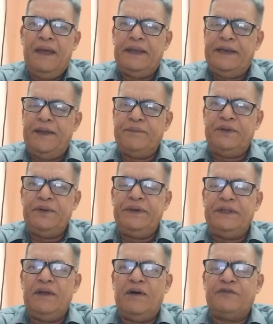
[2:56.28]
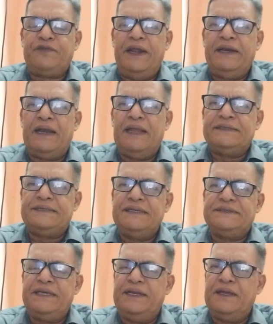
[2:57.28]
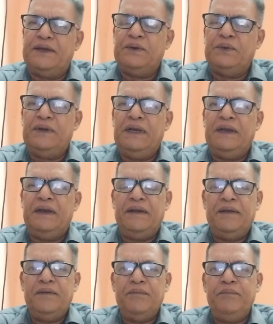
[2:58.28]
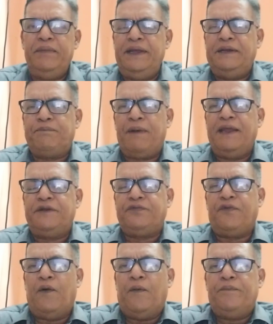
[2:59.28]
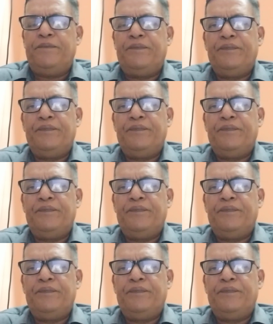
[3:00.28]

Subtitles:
And I am doing the offline classes in the Google Meet platform.